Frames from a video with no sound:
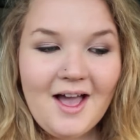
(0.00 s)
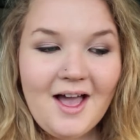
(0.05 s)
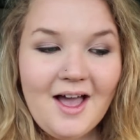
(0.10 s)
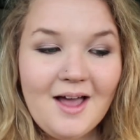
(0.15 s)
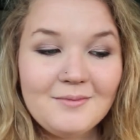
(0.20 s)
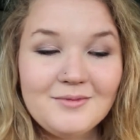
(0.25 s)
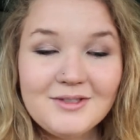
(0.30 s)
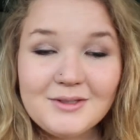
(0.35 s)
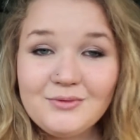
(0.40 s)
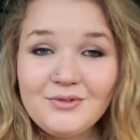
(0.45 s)

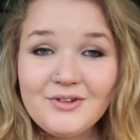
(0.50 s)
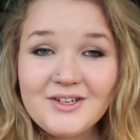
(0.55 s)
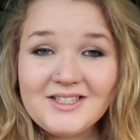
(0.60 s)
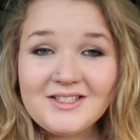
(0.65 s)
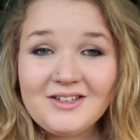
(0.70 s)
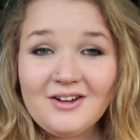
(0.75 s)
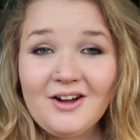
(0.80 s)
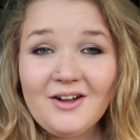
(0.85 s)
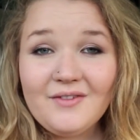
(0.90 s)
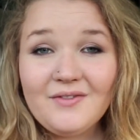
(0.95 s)
Just before I
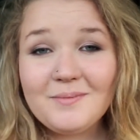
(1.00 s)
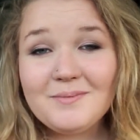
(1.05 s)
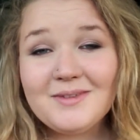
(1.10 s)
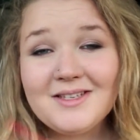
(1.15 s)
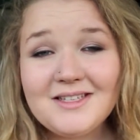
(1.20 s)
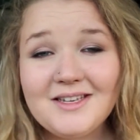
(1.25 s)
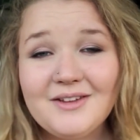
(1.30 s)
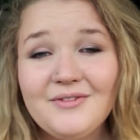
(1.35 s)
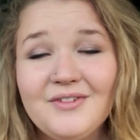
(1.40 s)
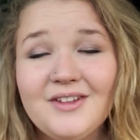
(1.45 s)
start, if I'm
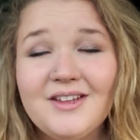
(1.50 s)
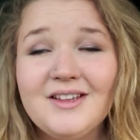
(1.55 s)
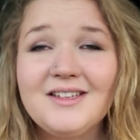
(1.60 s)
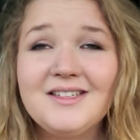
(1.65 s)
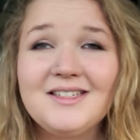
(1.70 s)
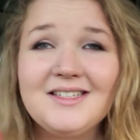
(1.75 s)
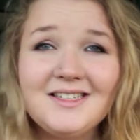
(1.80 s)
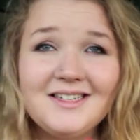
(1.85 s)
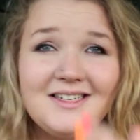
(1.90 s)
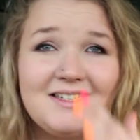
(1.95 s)
sniffing
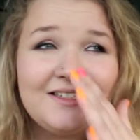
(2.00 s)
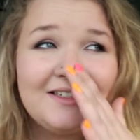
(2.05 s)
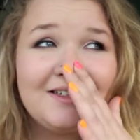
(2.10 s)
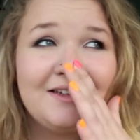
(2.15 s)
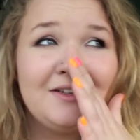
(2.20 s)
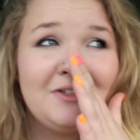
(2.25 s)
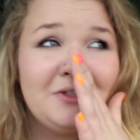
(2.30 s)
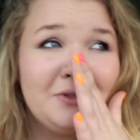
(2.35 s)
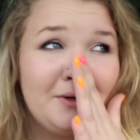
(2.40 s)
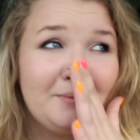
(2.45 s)
and sneezing,
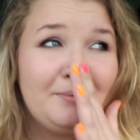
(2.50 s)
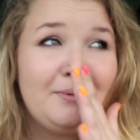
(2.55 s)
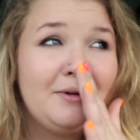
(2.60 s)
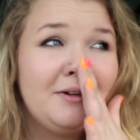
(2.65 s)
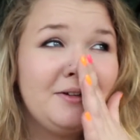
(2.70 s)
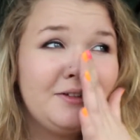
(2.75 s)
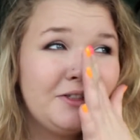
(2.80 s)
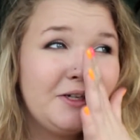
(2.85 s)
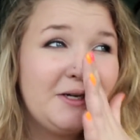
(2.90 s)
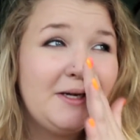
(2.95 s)
I do
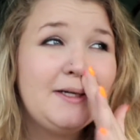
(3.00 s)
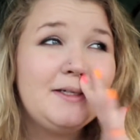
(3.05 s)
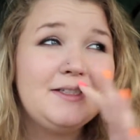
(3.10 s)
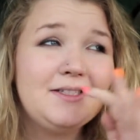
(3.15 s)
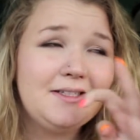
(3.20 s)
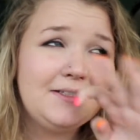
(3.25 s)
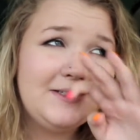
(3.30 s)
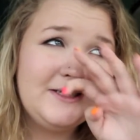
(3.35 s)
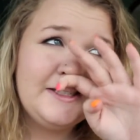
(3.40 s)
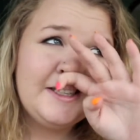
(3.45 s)

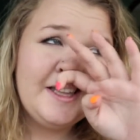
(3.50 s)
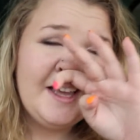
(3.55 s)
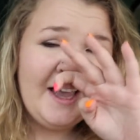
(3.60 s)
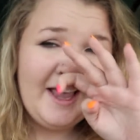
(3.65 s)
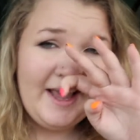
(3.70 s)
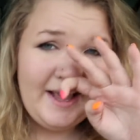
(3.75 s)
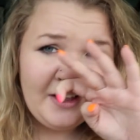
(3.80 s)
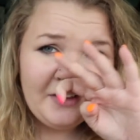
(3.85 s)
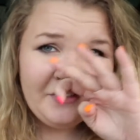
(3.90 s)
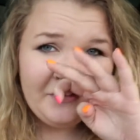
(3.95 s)
apologise. It's just the
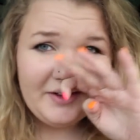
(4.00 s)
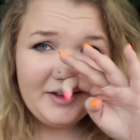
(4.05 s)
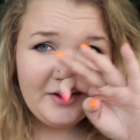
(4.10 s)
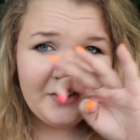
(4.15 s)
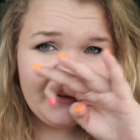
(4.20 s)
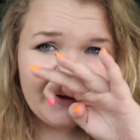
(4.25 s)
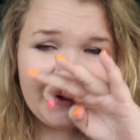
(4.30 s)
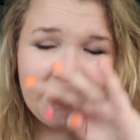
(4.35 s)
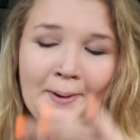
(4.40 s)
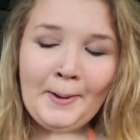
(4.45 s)
hay
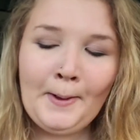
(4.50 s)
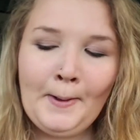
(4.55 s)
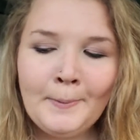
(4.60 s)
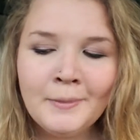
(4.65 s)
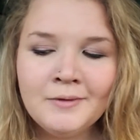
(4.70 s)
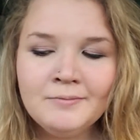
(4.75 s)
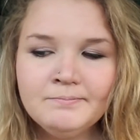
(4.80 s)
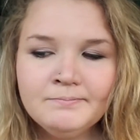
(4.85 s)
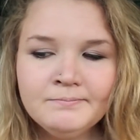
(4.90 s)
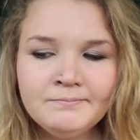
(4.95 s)
fever.
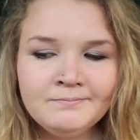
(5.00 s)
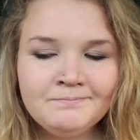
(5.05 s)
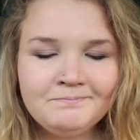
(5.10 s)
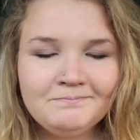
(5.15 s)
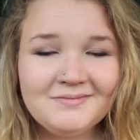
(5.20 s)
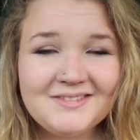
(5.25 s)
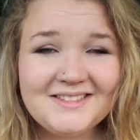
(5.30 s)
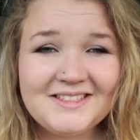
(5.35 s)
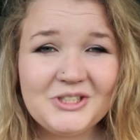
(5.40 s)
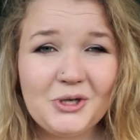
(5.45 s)

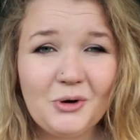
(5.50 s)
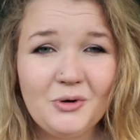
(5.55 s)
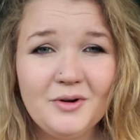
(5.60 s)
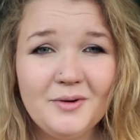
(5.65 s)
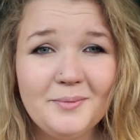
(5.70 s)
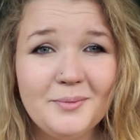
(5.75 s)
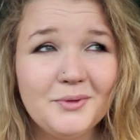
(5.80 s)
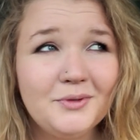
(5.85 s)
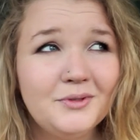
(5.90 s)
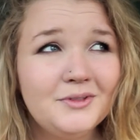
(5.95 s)
It's
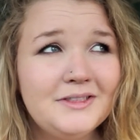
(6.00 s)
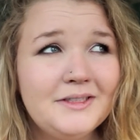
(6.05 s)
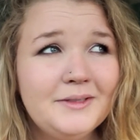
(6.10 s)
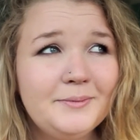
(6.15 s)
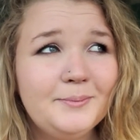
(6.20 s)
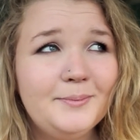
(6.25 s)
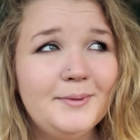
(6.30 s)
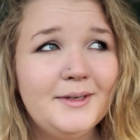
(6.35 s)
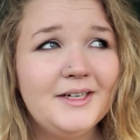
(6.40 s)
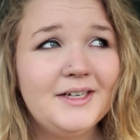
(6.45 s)
horrible,
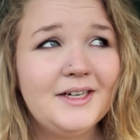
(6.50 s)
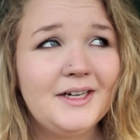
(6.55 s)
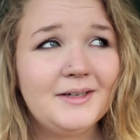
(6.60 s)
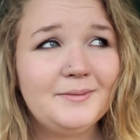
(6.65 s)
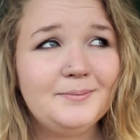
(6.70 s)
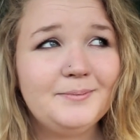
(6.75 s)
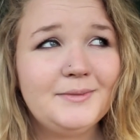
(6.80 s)
but